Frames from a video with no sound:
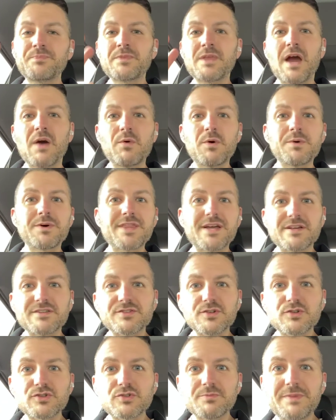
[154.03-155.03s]
I went without
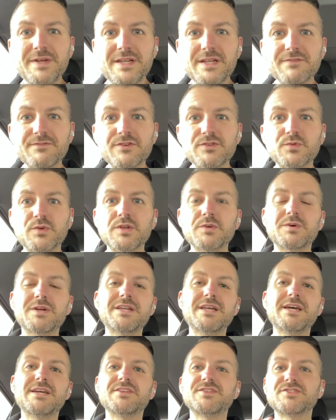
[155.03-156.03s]
social media for 21
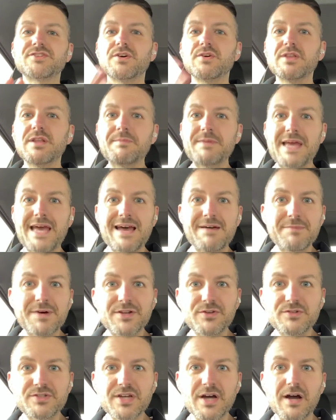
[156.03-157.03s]
days, so let me have my
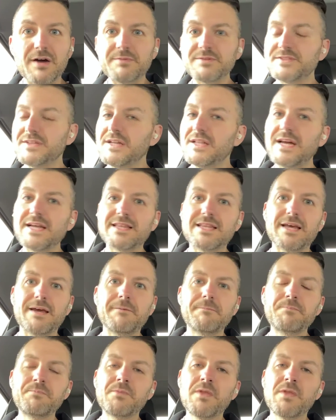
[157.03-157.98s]
new job." It's not like that.